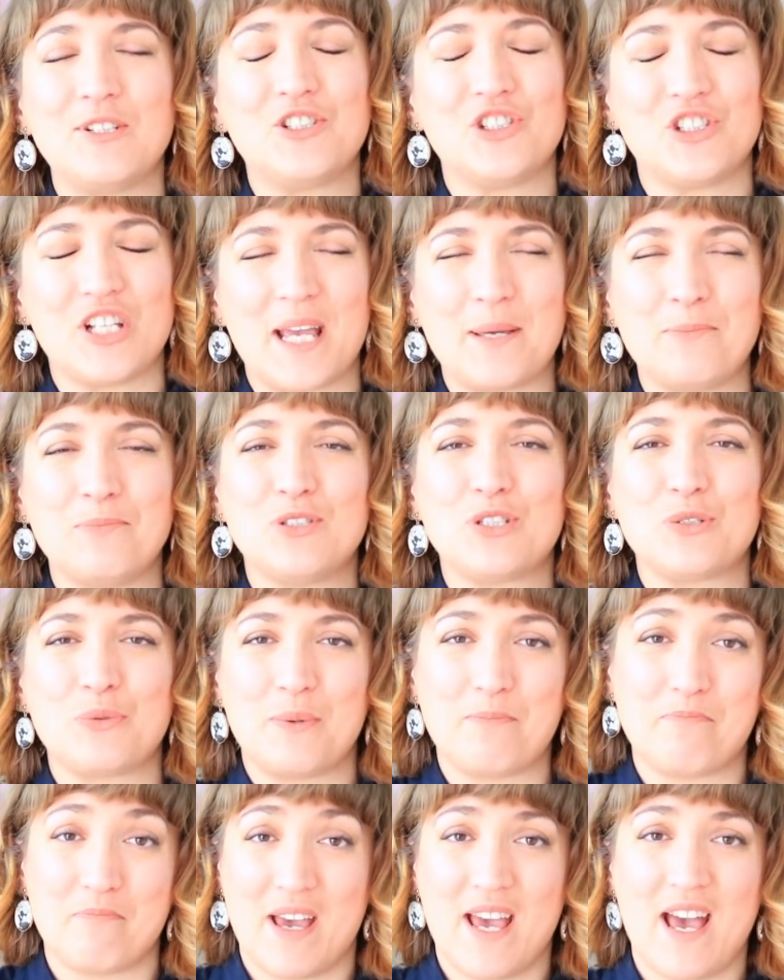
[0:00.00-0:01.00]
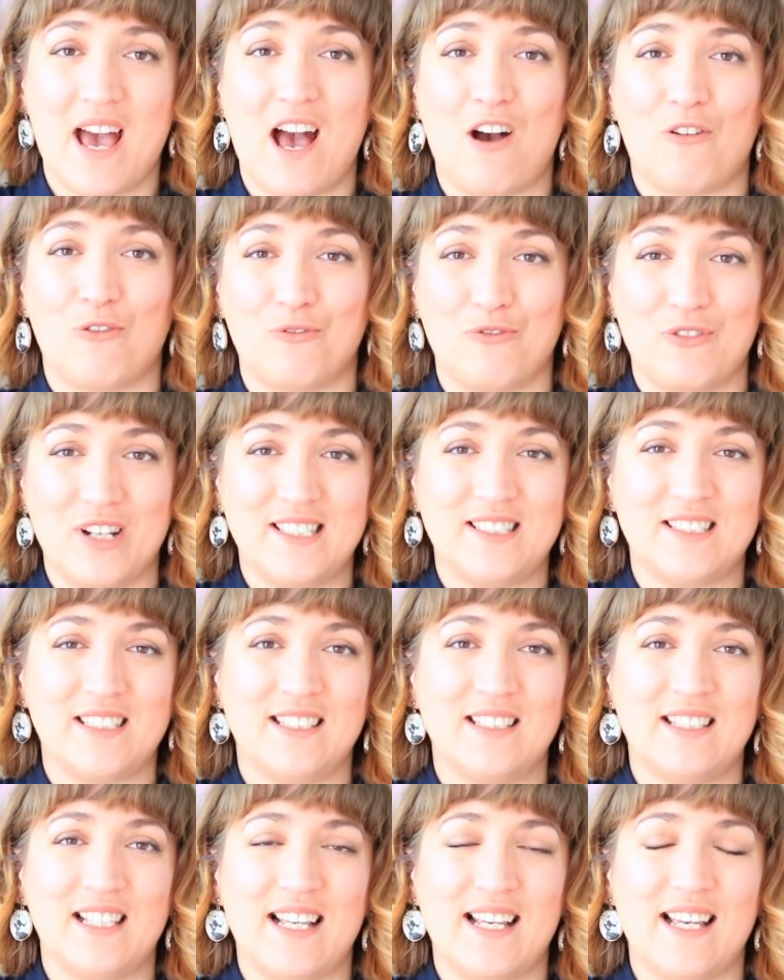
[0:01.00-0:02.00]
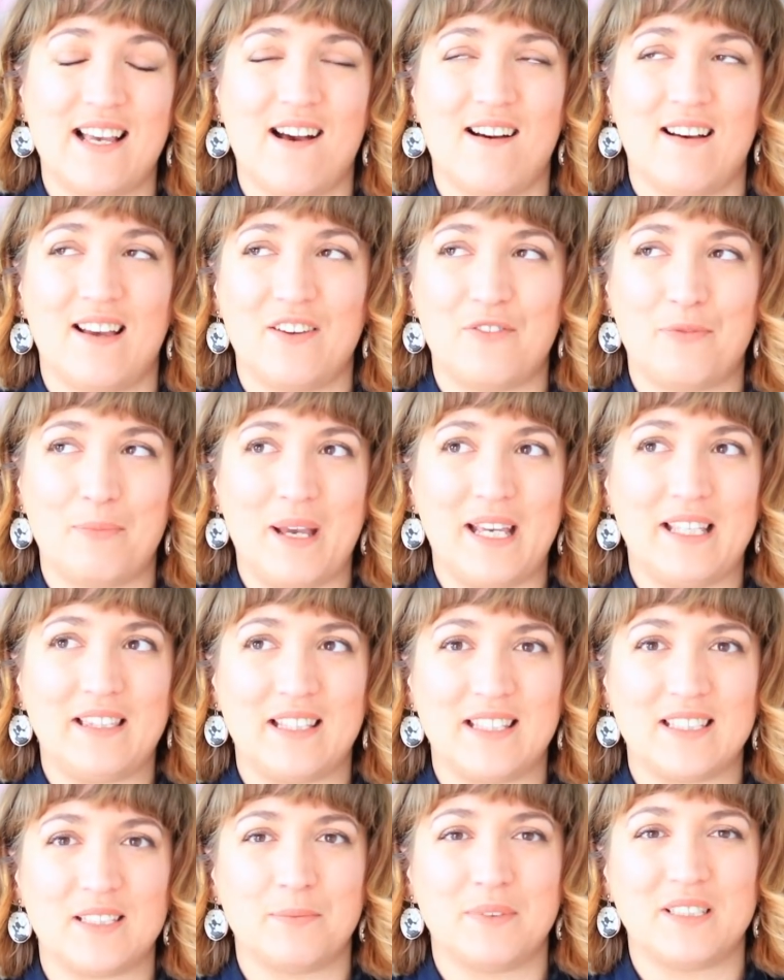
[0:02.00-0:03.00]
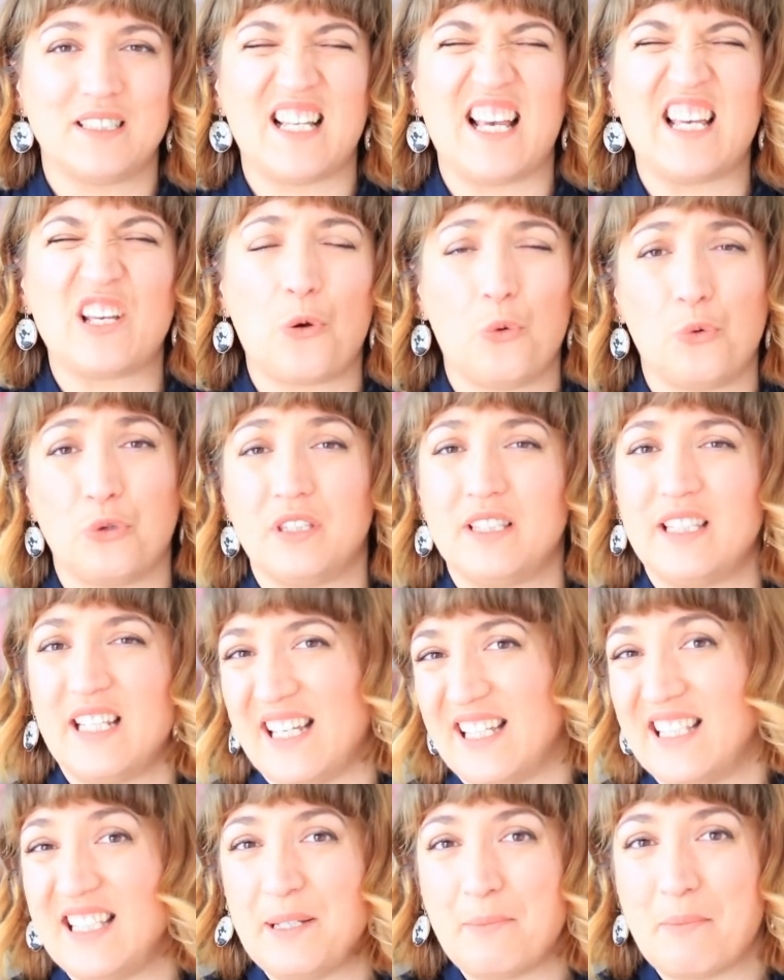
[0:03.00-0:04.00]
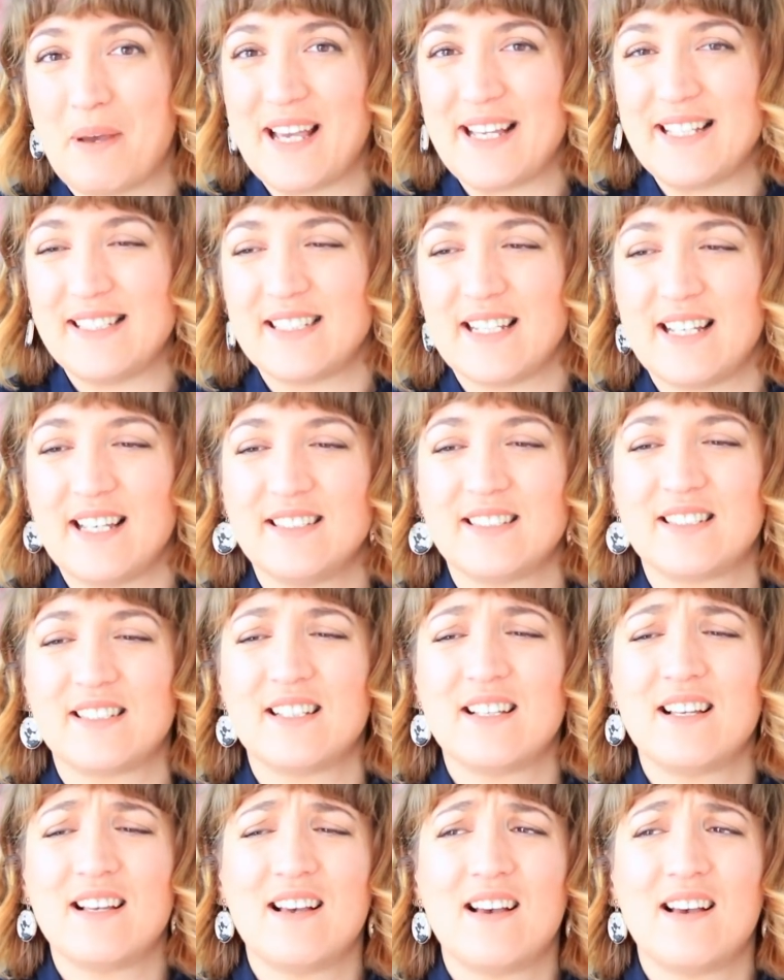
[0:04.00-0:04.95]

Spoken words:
ashamed to admit how recently I have made this mistake, or nearly made it.